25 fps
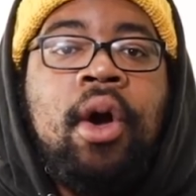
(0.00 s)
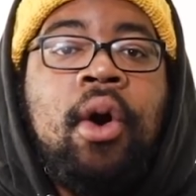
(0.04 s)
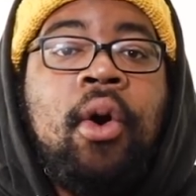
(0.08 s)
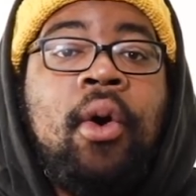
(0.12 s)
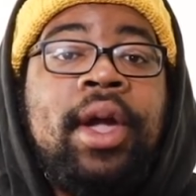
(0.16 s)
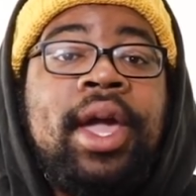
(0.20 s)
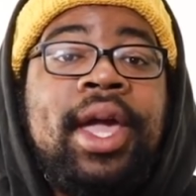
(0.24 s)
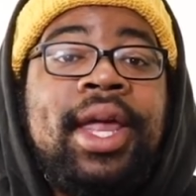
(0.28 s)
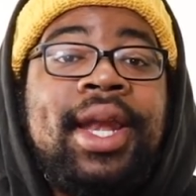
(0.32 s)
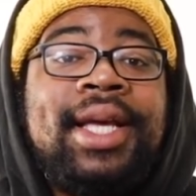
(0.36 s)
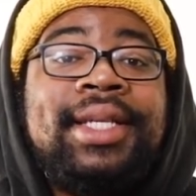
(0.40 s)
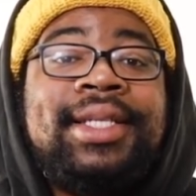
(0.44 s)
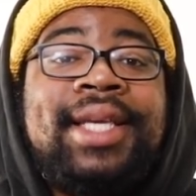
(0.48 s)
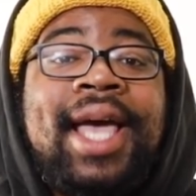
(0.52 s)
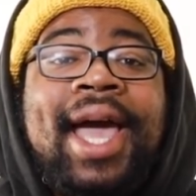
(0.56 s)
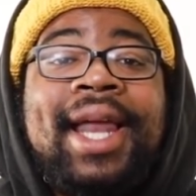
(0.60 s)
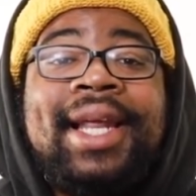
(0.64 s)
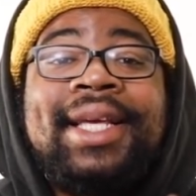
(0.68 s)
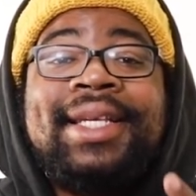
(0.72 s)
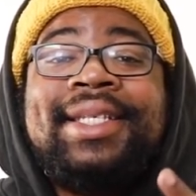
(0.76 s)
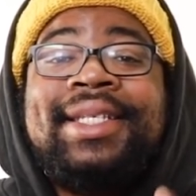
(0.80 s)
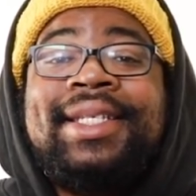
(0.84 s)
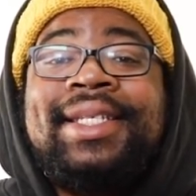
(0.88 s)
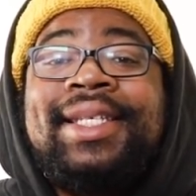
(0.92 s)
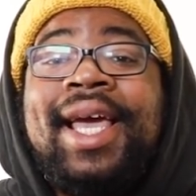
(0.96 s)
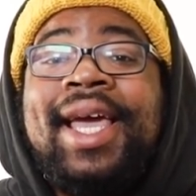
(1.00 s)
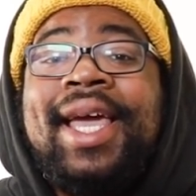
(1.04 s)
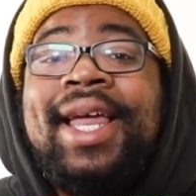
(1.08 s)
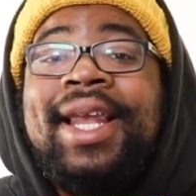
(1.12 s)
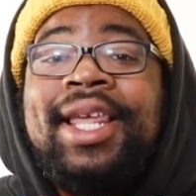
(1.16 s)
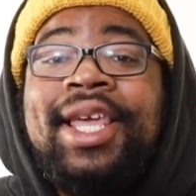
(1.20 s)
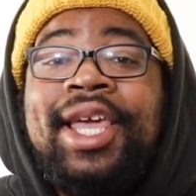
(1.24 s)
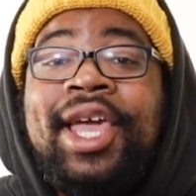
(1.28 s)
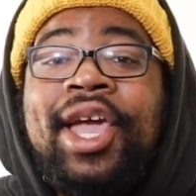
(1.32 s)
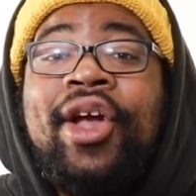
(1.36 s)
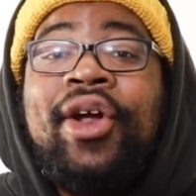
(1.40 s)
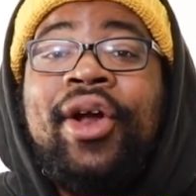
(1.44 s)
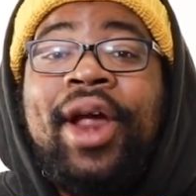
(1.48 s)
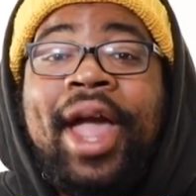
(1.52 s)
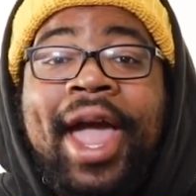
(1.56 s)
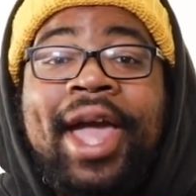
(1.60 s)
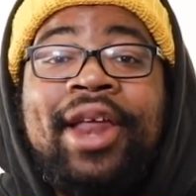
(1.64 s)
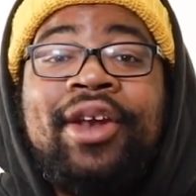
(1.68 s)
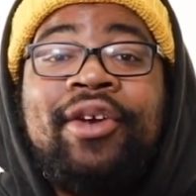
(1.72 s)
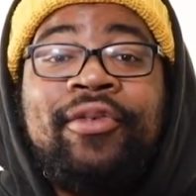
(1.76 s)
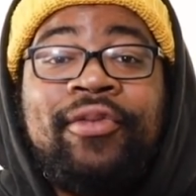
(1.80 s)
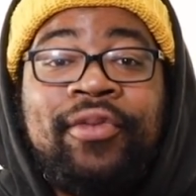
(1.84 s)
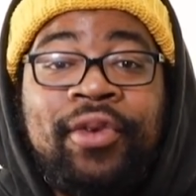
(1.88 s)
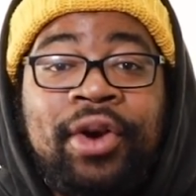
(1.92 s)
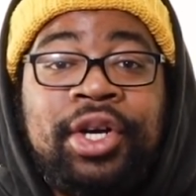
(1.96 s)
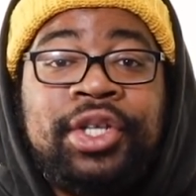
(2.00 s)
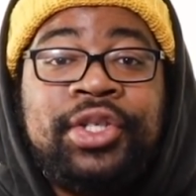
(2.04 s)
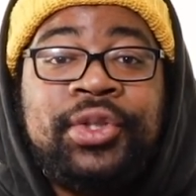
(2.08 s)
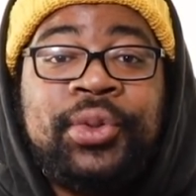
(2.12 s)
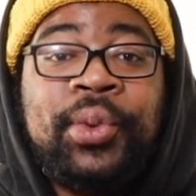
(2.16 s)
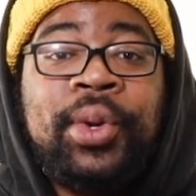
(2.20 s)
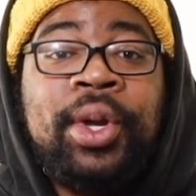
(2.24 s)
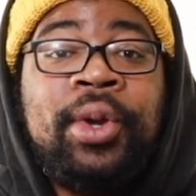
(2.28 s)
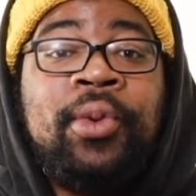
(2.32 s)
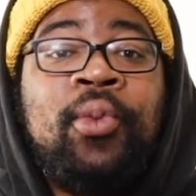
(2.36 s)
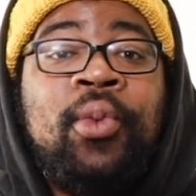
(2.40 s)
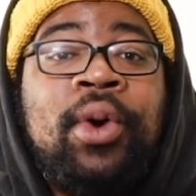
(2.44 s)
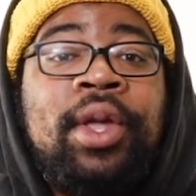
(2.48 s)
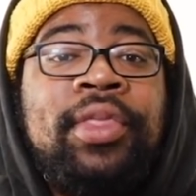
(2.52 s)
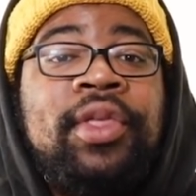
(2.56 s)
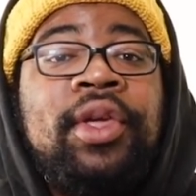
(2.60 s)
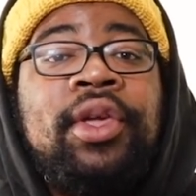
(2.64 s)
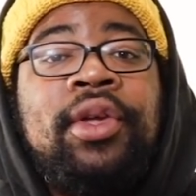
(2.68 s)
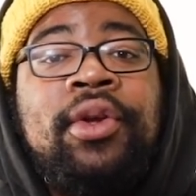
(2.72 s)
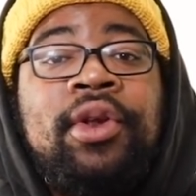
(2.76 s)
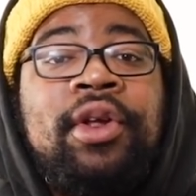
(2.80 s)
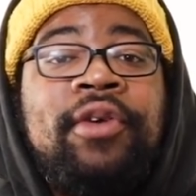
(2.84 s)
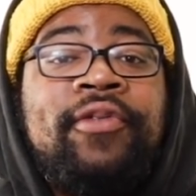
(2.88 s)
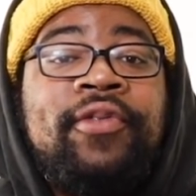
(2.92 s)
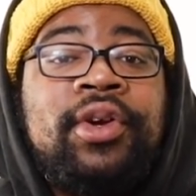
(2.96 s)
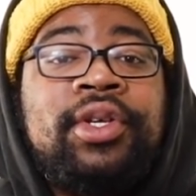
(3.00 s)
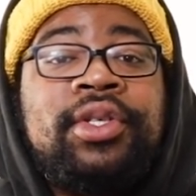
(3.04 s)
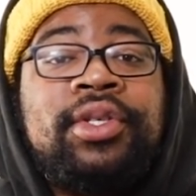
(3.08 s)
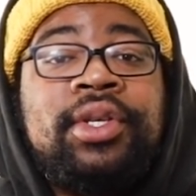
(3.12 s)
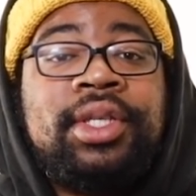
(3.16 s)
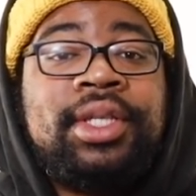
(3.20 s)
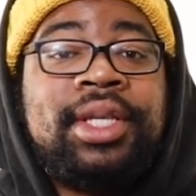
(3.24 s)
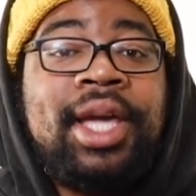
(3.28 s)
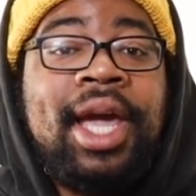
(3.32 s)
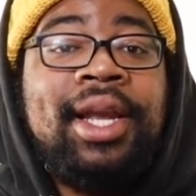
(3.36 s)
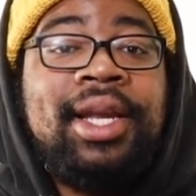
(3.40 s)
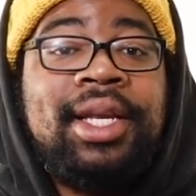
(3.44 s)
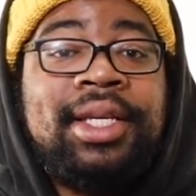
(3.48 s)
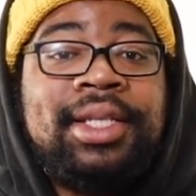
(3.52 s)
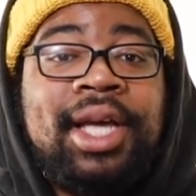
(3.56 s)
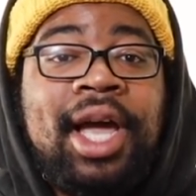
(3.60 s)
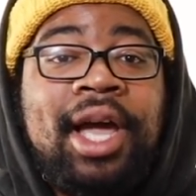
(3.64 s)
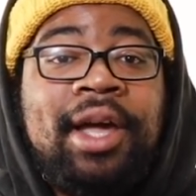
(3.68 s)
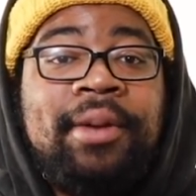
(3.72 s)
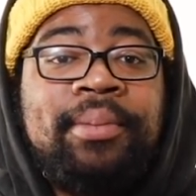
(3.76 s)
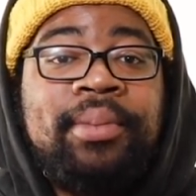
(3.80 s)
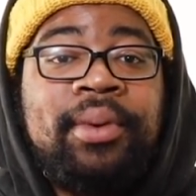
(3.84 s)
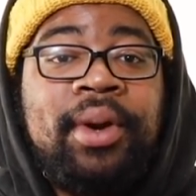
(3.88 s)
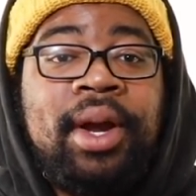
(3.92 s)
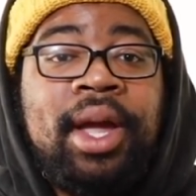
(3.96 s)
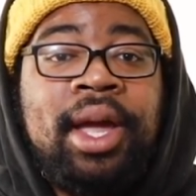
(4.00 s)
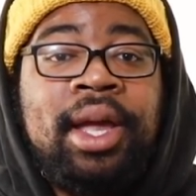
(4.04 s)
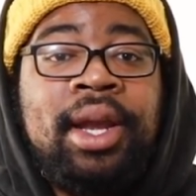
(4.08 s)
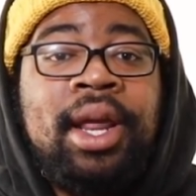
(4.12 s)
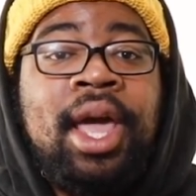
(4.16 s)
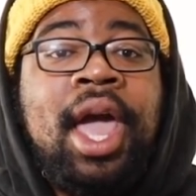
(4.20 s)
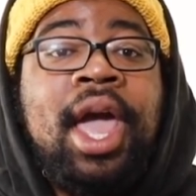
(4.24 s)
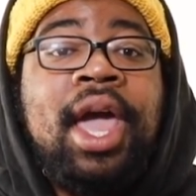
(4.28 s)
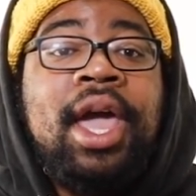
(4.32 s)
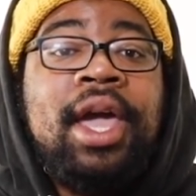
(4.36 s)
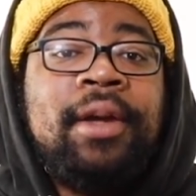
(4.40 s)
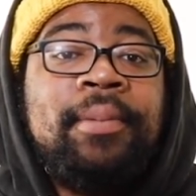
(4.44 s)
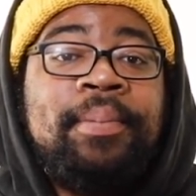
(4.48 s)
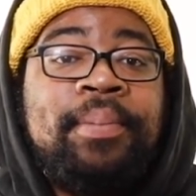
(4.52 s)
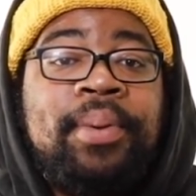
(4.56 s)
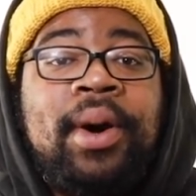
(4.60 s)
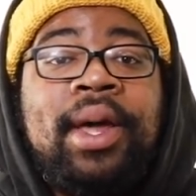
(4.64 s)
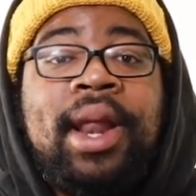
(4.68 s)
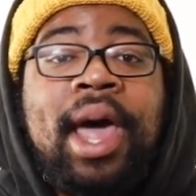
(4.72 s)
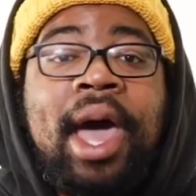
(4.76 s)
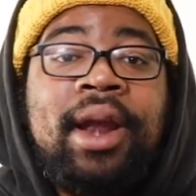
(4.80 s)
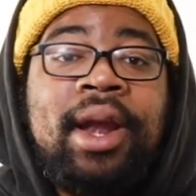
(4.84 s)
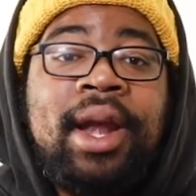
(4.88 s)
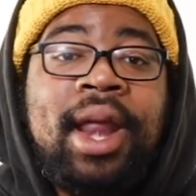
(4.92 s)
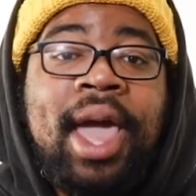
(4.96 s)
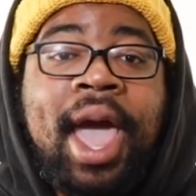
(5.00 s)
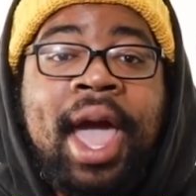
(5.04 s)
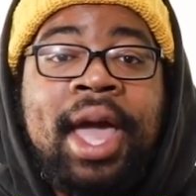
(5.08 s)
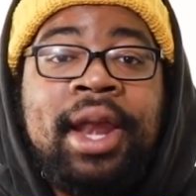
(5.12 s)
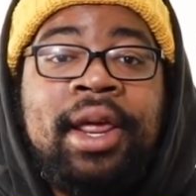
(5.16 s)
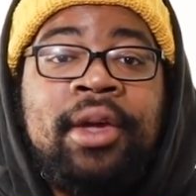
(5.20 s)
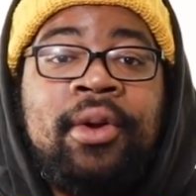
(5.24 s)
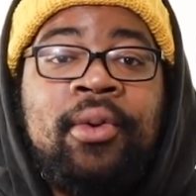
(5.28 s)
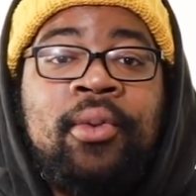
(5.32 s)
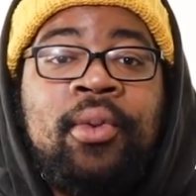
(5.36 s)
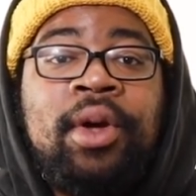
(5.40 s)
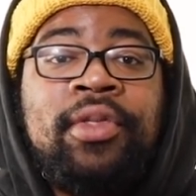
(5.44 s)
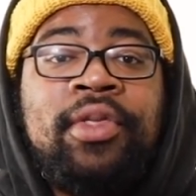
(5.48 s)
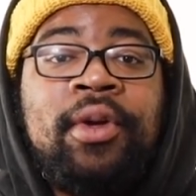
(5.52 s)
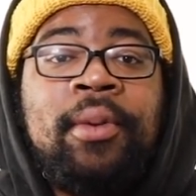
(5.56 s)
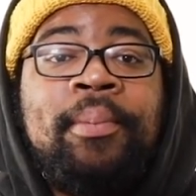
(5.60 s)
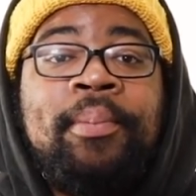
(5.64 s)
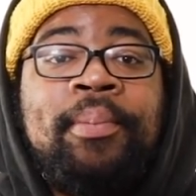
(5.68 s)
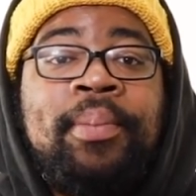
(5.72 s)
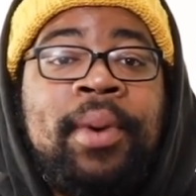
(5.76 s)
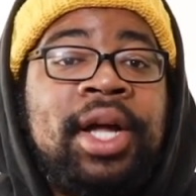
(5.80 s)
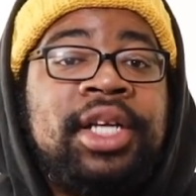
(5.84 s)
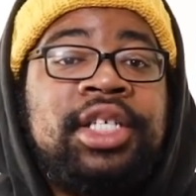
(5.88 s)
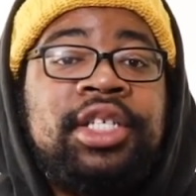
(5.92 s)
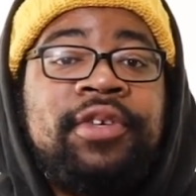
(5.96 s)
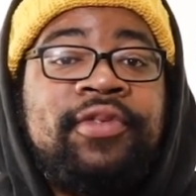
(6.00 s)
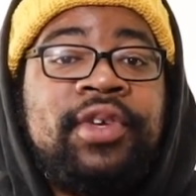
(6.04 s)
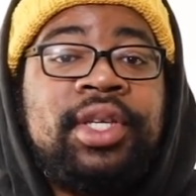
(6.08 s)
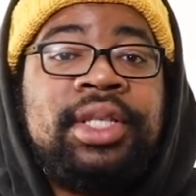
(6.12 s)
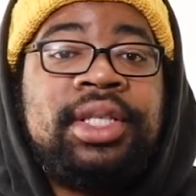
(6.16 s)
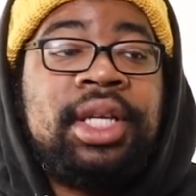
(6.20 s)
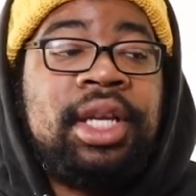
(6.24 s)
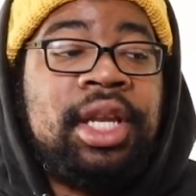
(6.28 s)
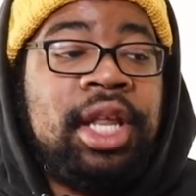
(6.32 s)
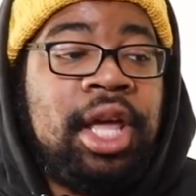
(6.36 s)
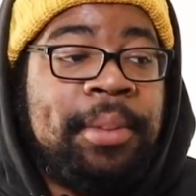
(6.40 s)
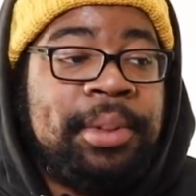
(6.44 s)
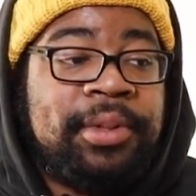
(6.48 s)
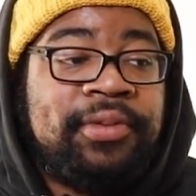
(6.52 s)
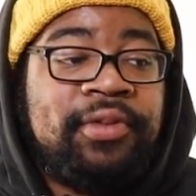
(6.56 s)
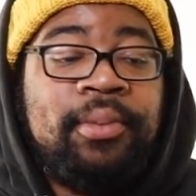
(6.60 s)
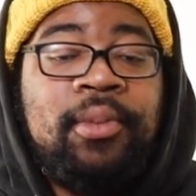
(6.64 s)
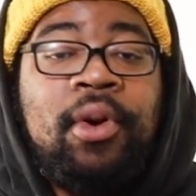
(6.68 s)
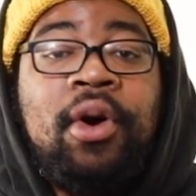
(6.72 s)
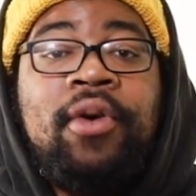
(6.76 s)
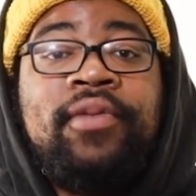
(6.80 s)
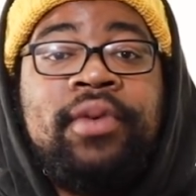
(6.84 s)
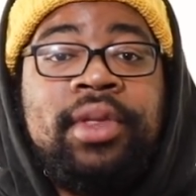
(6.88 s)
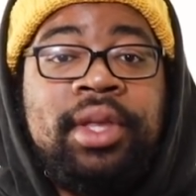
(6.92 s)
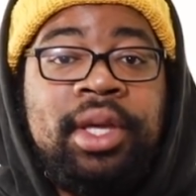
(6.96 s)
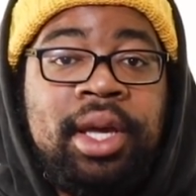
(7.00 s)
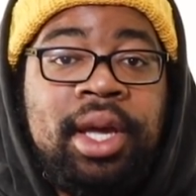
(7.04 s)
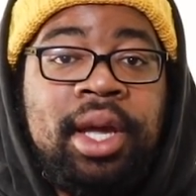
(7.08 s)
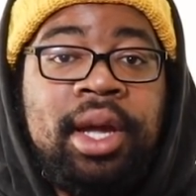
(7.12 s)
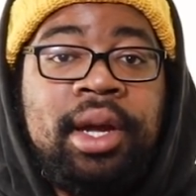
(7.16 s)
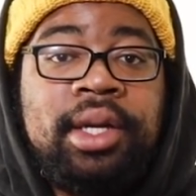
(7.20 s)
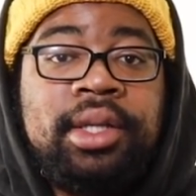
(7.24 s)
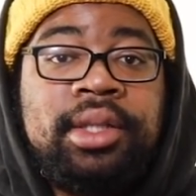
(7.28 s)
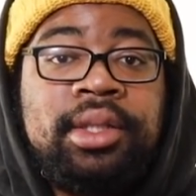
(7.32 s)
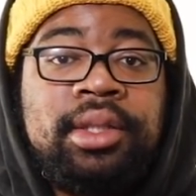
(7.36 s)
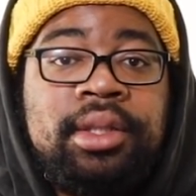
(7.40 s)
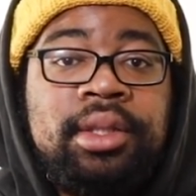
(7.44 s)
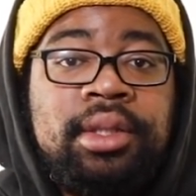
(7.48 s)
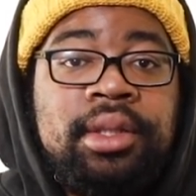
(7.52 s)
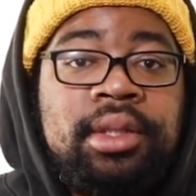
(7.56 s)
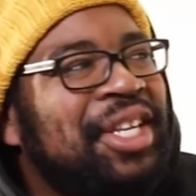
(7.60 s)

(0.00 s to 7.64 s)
Eugen has had his 10 year anniversary with the Universal Skate Design brand and put out an edit with a bunch of his clips from over the years.